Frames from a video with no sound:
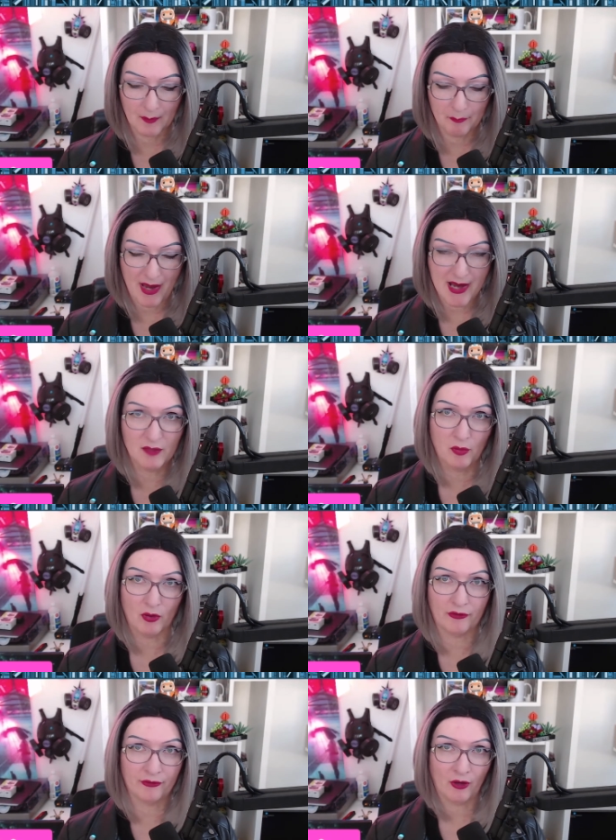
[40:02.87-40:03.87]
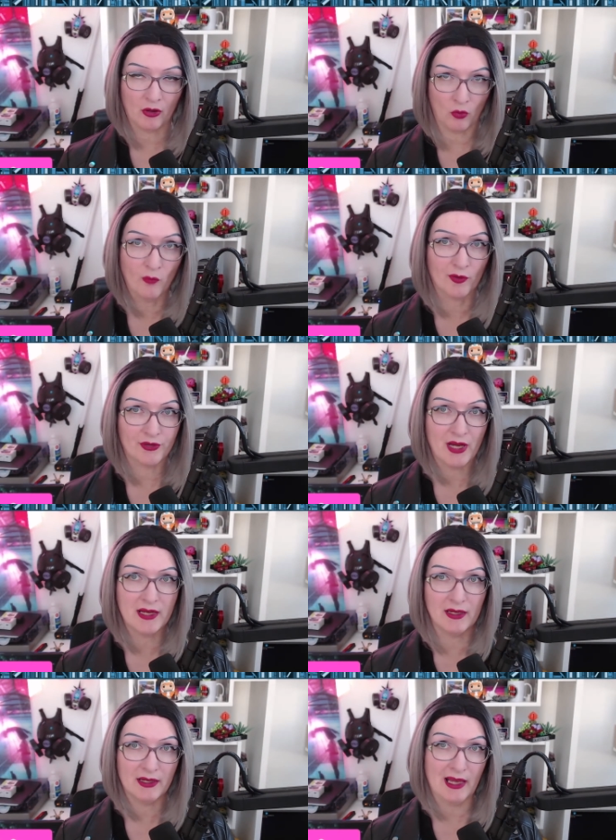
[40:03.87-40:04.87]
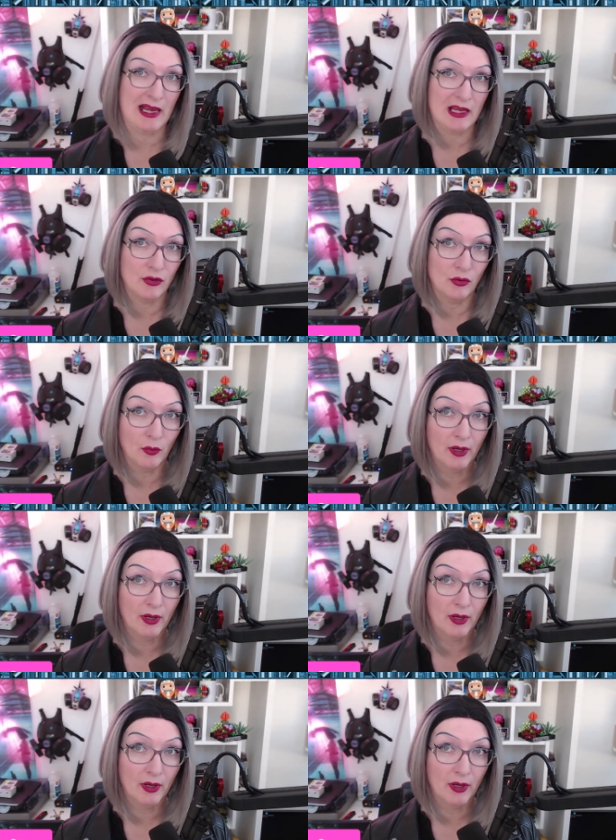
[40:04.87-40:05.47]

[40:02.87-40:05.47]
paid books are overtaking KU